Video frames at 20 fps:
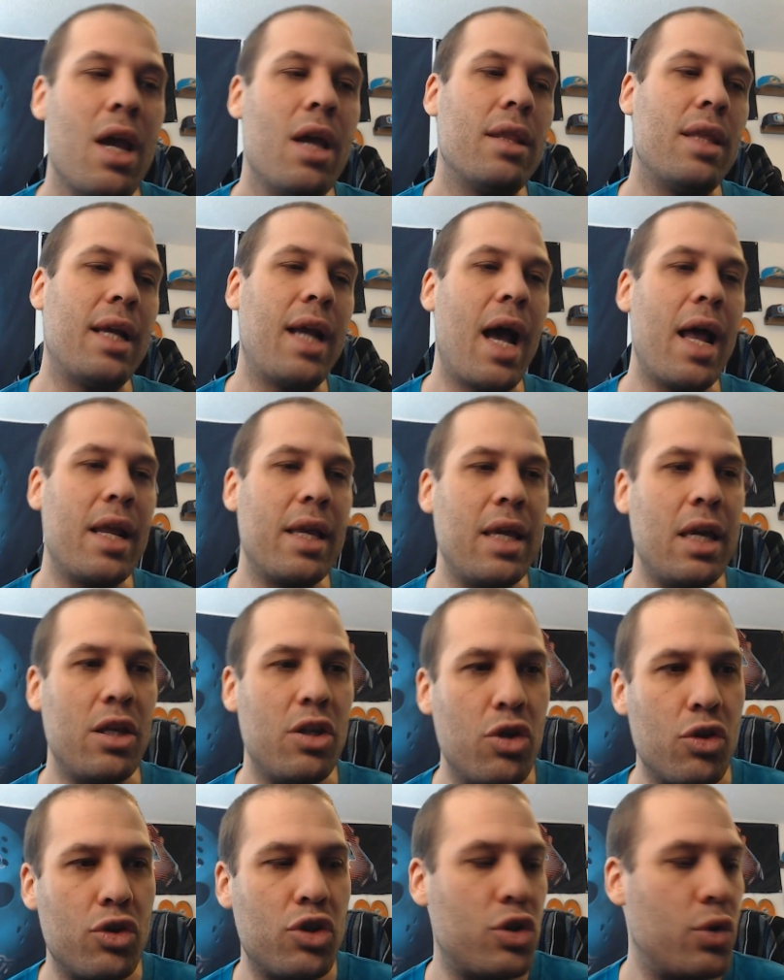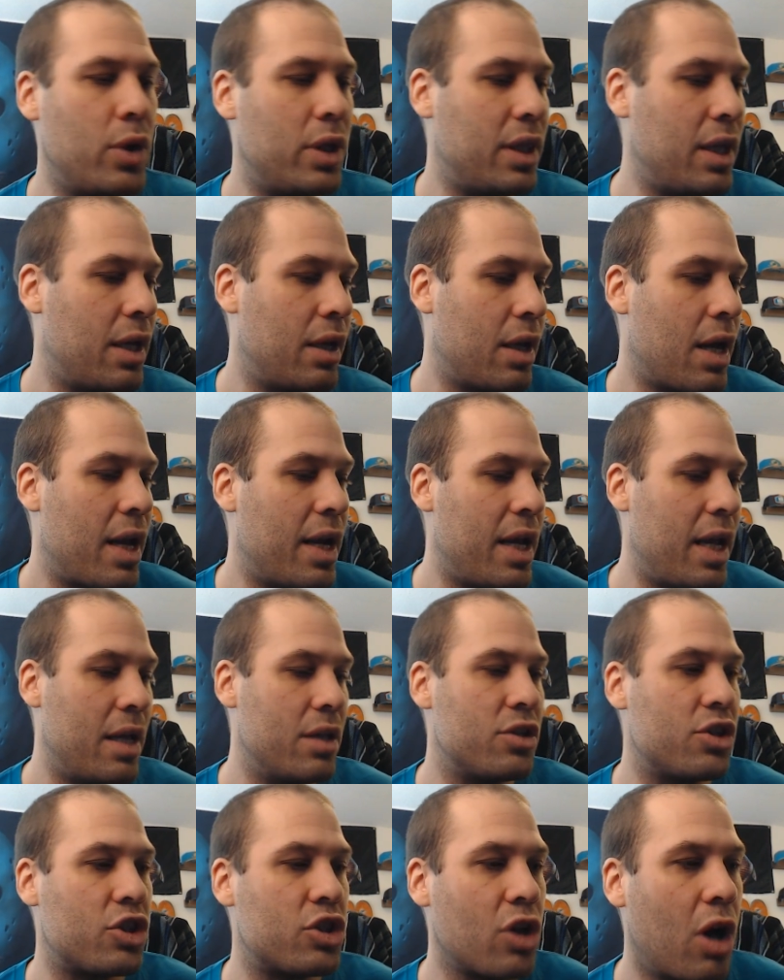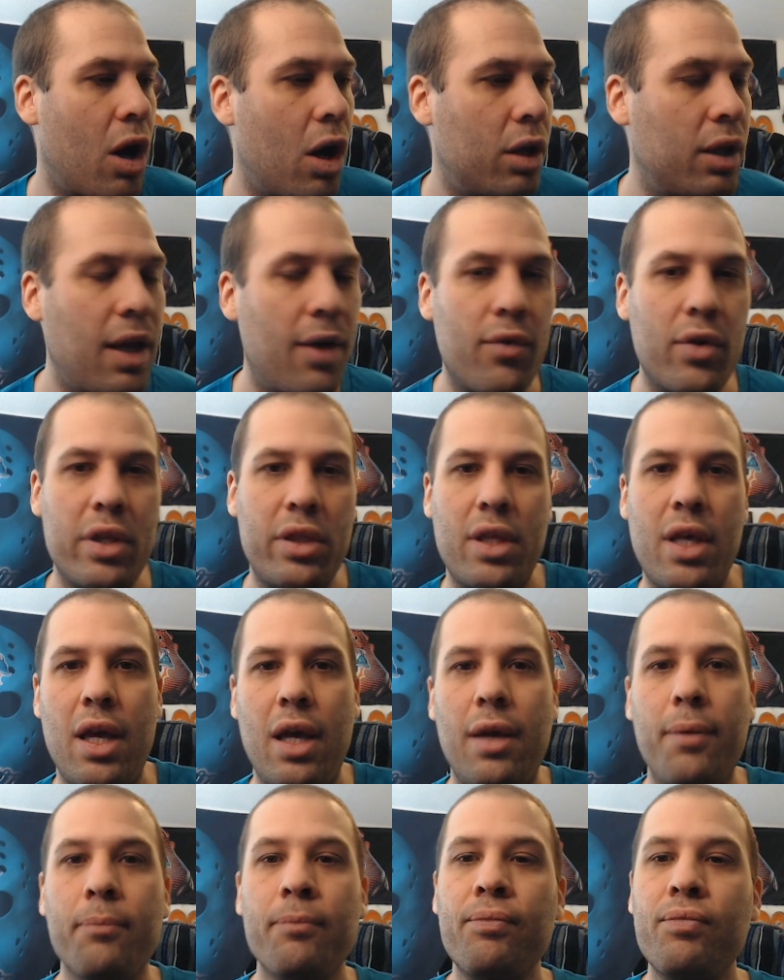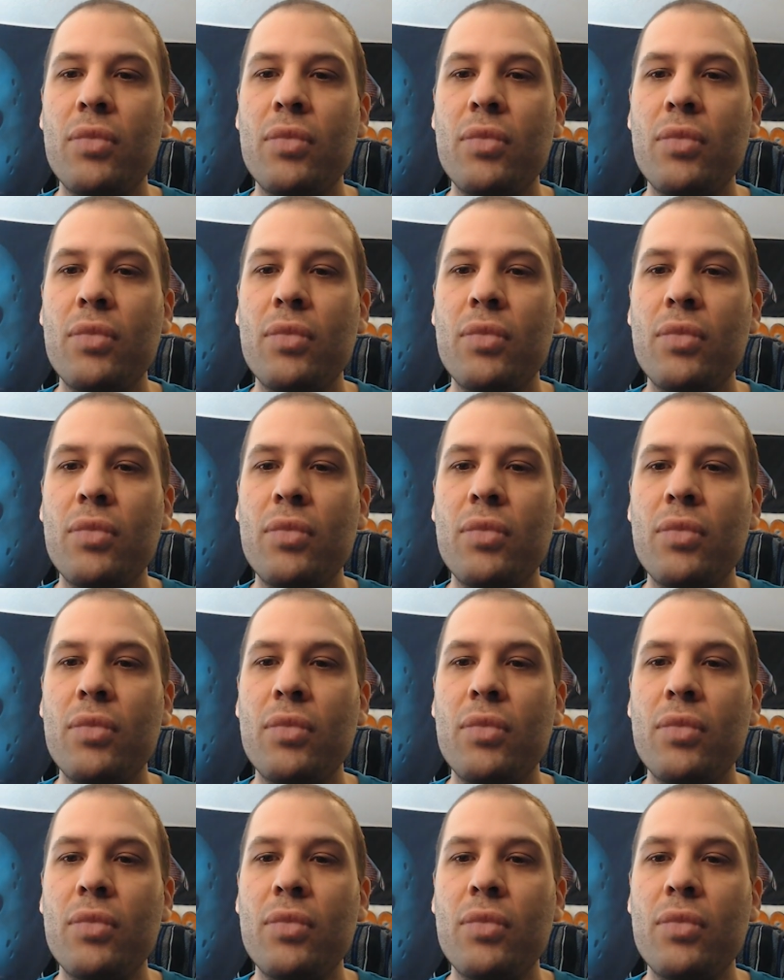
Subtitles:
They got to get used to it. They got to install everything.